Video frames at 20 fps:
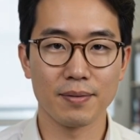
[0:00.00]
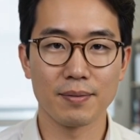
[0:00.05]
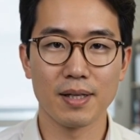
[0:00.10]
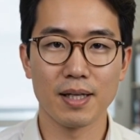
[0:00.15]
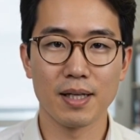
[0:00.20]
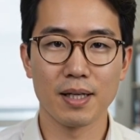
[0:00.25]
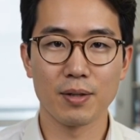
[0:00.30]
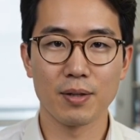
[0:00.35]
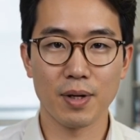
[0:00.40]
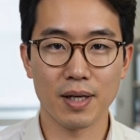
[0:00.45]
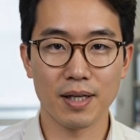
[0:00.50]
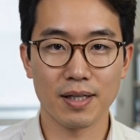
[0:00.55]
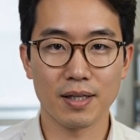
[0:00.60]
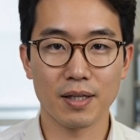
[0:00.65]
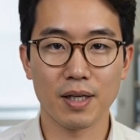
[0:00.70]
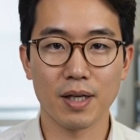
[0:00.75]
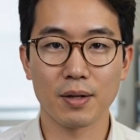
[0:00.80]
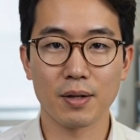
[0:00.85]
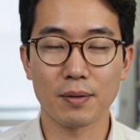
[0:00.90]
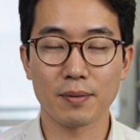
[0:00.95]
It is running the
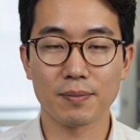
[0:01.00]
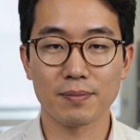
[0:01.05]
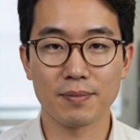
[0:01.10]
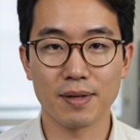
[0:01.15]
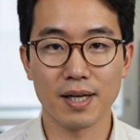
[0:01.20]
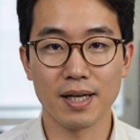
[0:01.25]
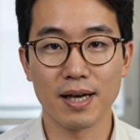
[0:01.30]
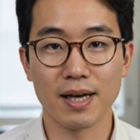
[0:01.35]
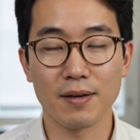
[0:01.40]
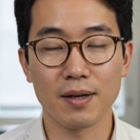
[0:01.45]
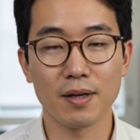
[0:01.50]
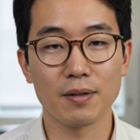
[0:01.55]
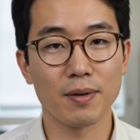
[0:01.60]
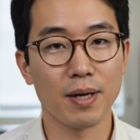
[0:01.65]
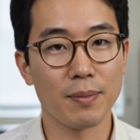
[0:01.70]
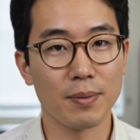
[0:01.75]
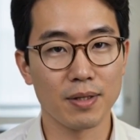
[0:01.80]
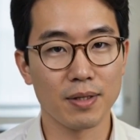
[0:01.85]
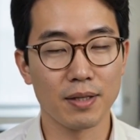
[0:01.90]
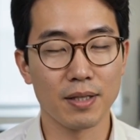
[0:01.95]
show, and every
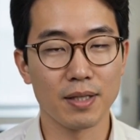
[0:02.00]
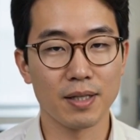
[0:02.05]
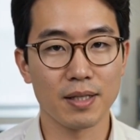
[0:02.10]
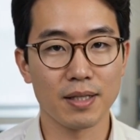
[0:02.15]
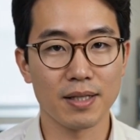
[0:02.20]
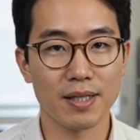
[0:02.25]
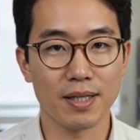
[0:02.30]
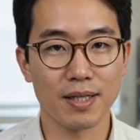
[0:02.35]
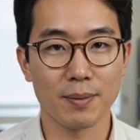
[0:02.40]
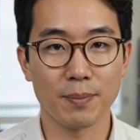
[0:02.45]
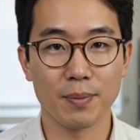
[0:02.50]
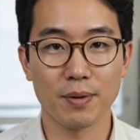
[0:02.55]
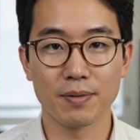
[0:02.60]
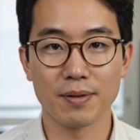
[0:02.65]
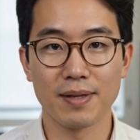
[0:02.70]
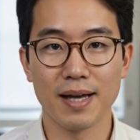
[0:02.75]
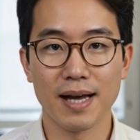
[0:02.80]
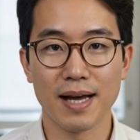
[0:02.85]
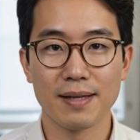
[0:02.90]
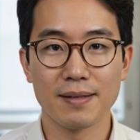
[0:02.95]
frame on your screen is proof of
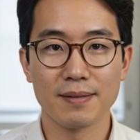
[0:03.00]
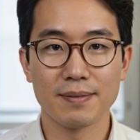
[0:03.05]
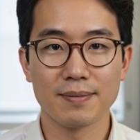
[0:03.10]
that.